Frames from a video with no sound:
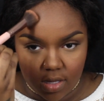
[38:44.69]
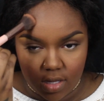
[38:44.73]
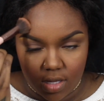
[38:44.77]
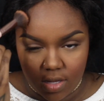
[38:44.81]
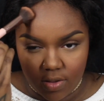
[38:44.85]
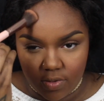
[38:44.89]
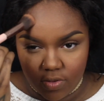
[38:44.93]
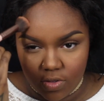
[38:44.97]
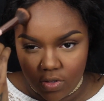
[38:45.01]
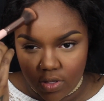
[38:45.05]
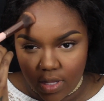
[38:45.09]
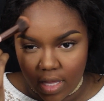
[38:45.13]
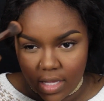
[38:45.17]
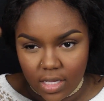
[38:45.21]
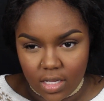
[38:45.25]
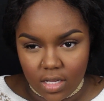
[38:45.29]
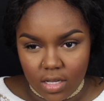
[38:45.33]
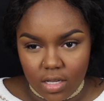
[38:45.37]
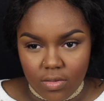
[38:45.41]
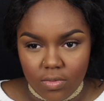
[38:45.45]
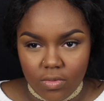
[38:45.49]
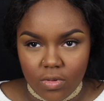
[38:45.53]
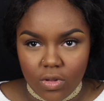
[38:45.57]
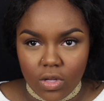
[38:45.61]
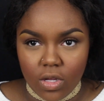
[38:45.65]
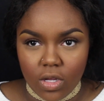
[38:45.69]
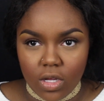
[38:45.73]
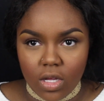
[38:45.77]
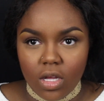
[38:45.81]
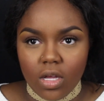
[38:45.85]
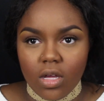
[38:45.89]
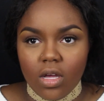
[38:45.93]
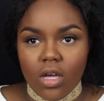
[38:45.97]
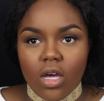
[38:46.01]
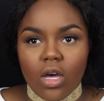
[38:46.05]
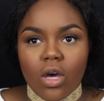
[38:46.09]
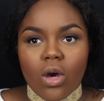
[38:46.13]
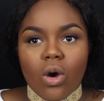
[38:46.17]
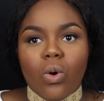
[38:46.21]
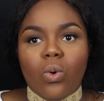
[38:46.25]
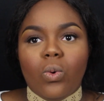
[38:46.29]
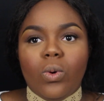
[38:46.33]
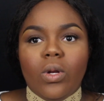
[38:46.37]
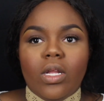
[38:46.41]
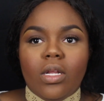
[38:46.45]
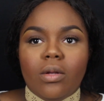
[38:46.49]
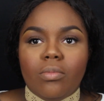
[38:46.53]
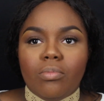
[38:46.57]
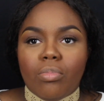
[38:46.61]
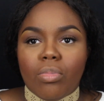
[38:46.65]
gives you like a
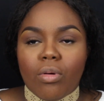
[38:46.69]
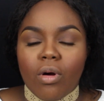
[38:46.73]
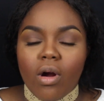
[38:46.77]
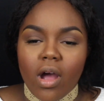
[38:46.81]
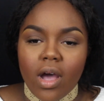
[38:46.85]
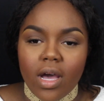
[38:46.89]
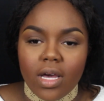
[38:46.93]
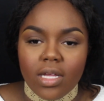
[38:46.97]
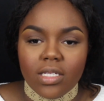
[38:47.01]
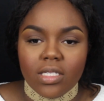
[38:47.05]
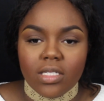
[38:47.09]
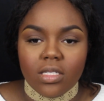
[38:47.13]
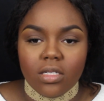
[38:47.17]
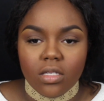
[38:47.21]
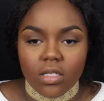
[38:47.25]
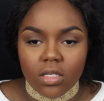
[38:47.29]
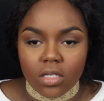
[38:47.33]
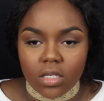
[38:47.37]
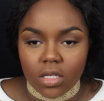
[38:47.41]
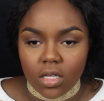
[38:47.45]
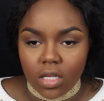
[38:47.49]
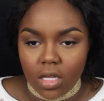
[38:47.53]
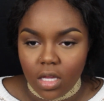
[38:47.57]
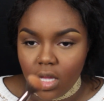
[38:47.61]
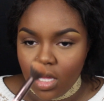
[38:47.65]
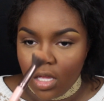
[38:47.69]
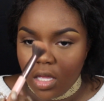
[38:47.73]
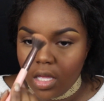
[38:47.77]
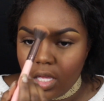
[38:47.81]
golden bronze look.